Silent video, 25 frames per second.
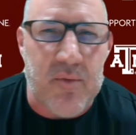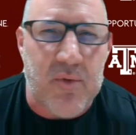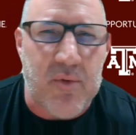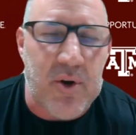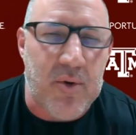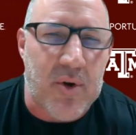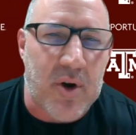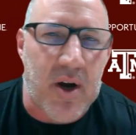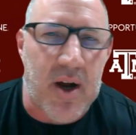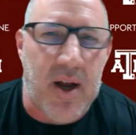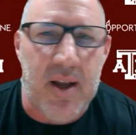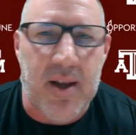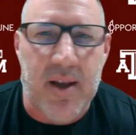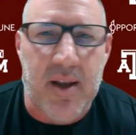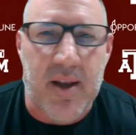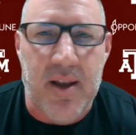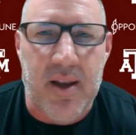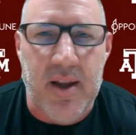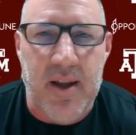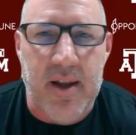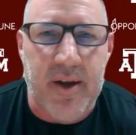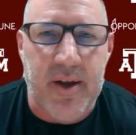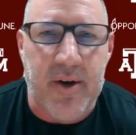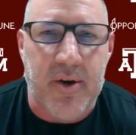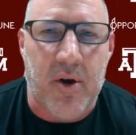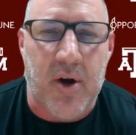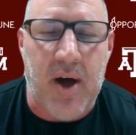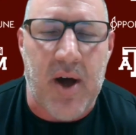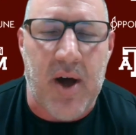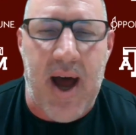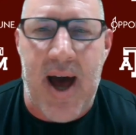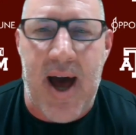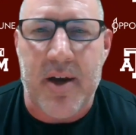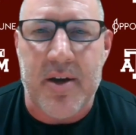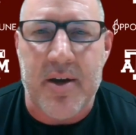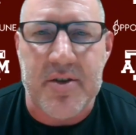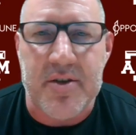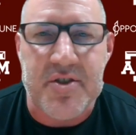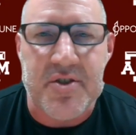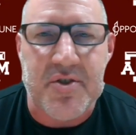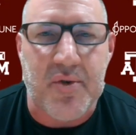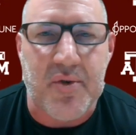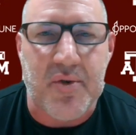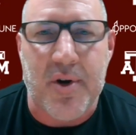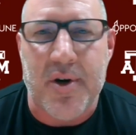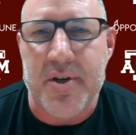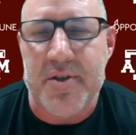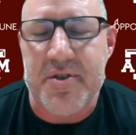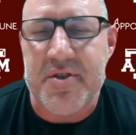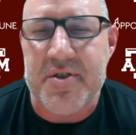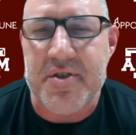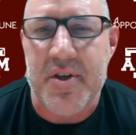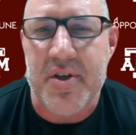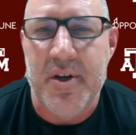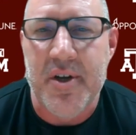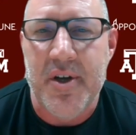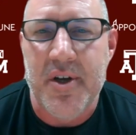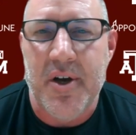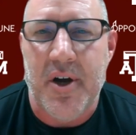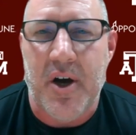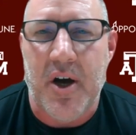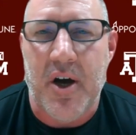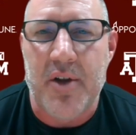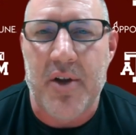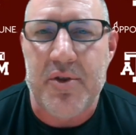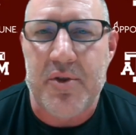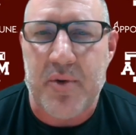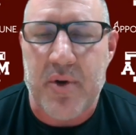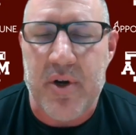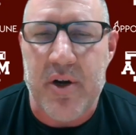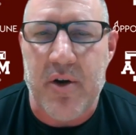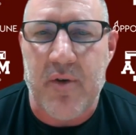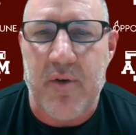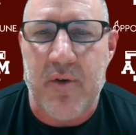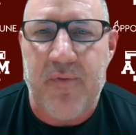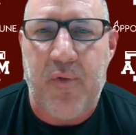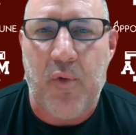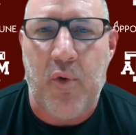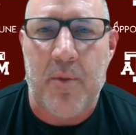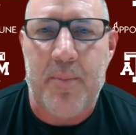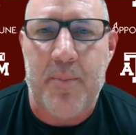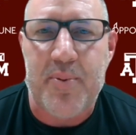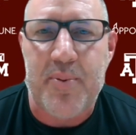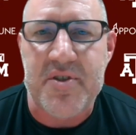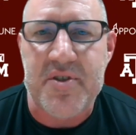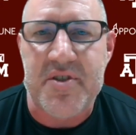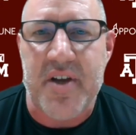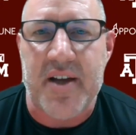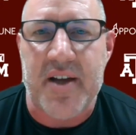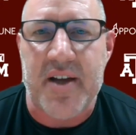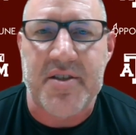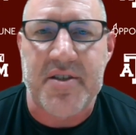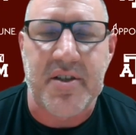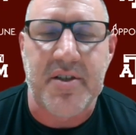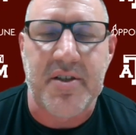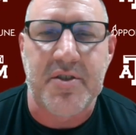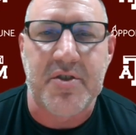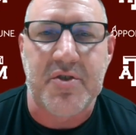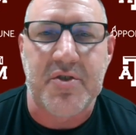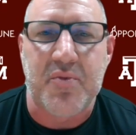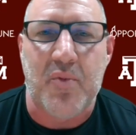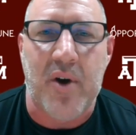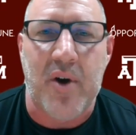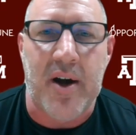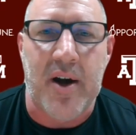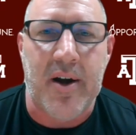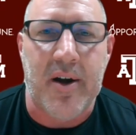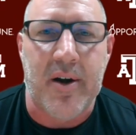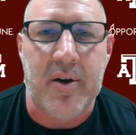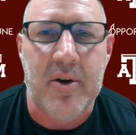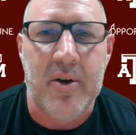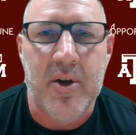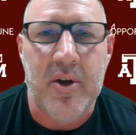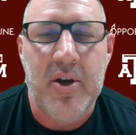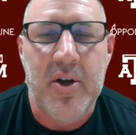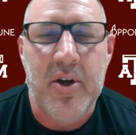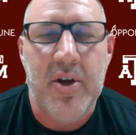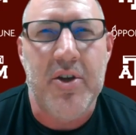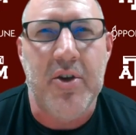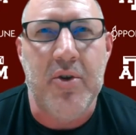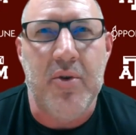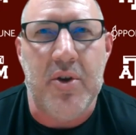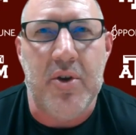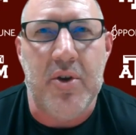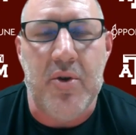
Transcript: We were a little out of sorts on three or four possessions where you,